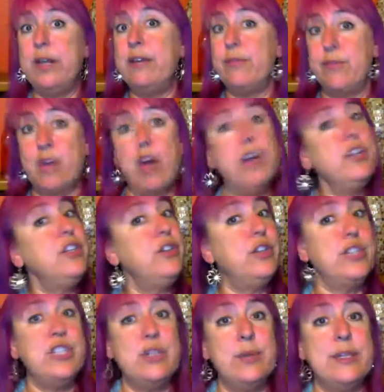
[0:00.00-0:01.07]
If not, you
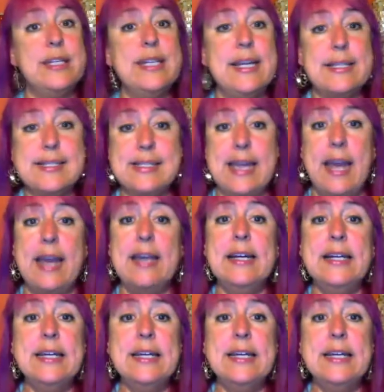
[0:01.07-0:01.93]
can do it the next day.